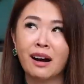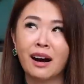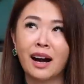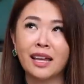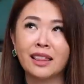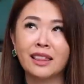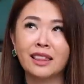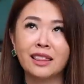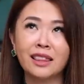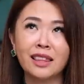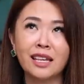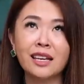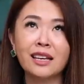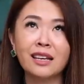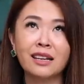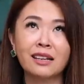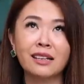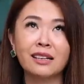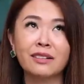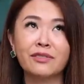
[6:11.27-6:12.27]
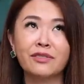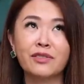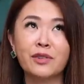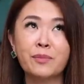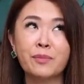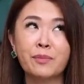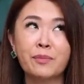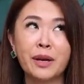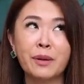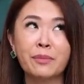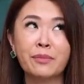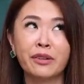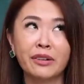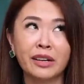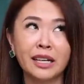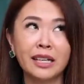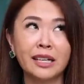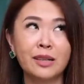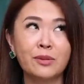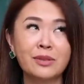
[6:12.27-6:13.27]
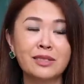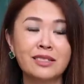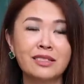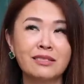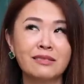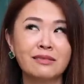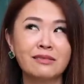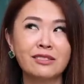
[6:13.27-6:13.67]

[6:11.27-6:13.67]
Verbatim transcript: I think from memory it was